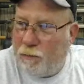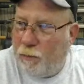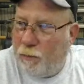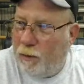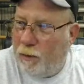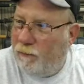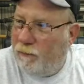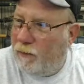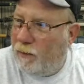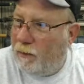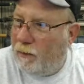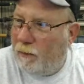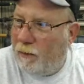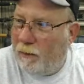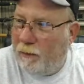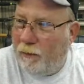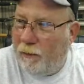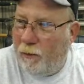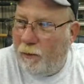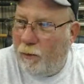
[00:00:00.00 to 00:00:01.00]
Springfield,
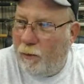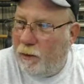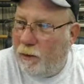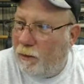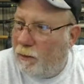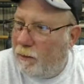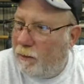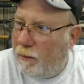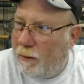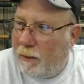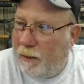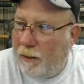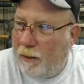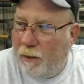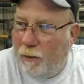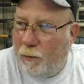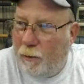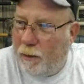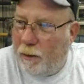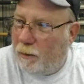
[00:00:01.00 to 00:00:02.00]
Illinois, you're going to
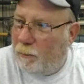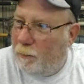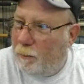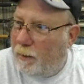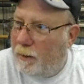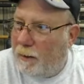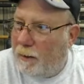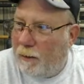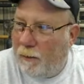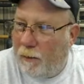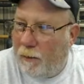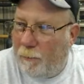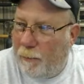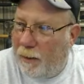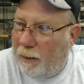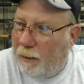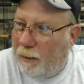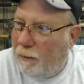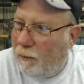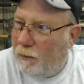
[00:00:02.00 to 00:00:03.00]
deal with them, and they're going
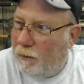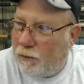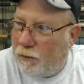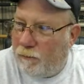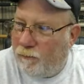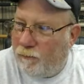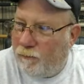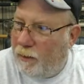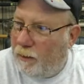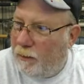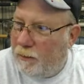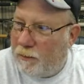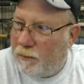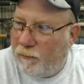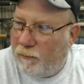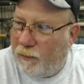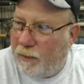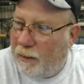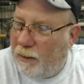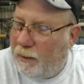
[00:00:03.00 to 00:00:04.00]
to hurt your
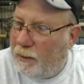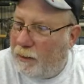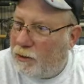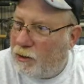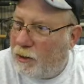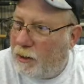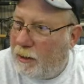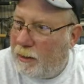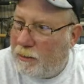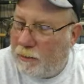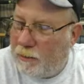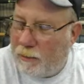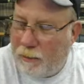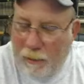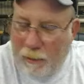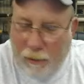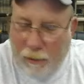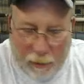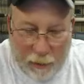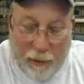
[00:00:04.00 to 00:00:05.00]
feelings if they get a chance,
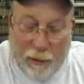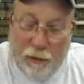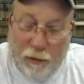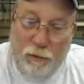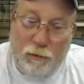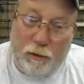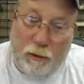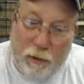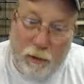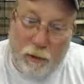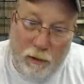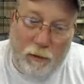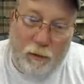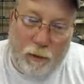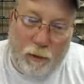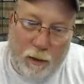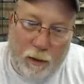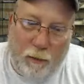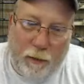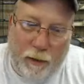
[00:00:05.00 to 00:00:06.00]
and they usually
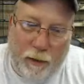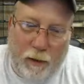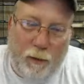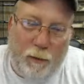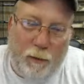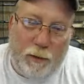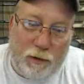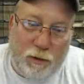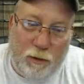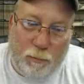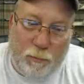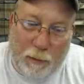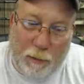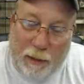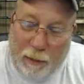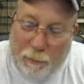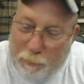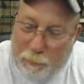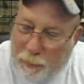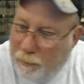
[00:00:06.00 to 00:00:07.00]
do. They always do
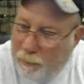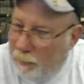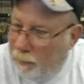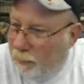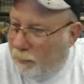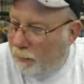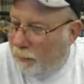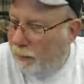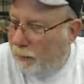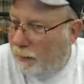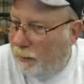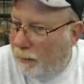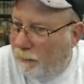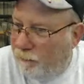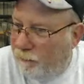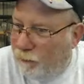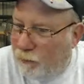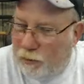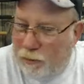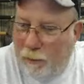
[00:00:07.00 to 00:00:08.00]
me,
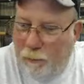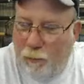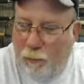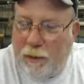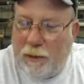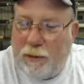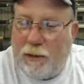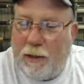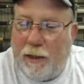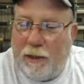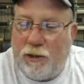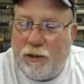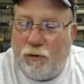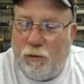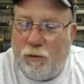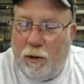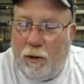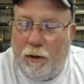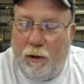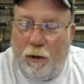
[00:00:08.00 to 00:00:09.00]
but for some reason I
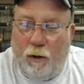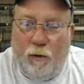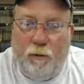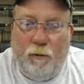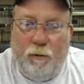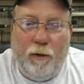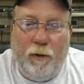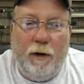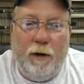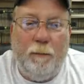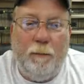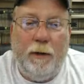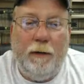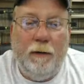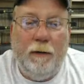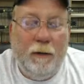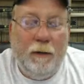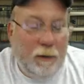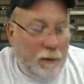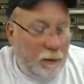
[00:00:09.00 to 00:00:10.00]
struggle over there,
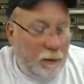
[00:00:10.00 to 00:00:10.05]
but